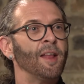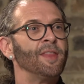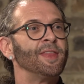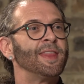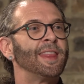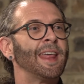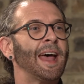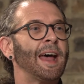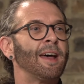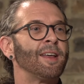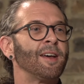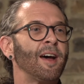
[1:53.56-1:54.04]

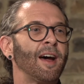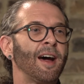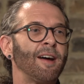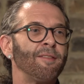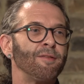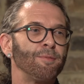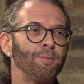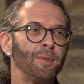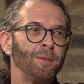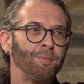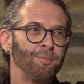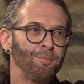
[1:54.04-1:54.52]
There
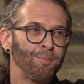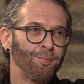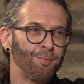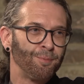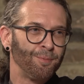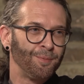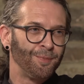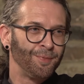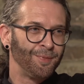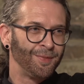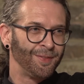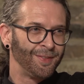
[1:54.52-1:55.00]
have been
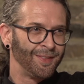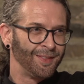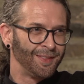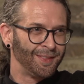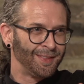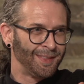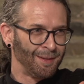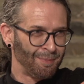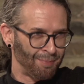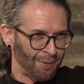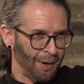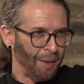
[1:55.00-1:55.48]

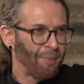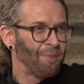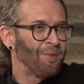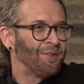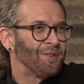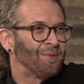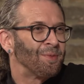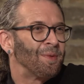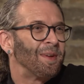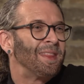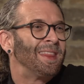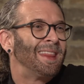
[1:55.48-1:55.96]
the
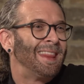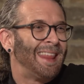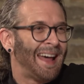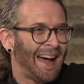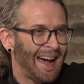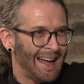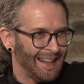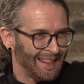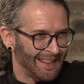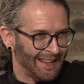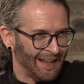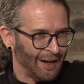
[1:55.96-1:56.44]
problems with
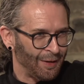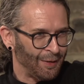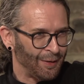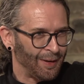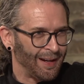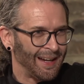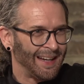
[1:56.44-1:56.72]
that, though,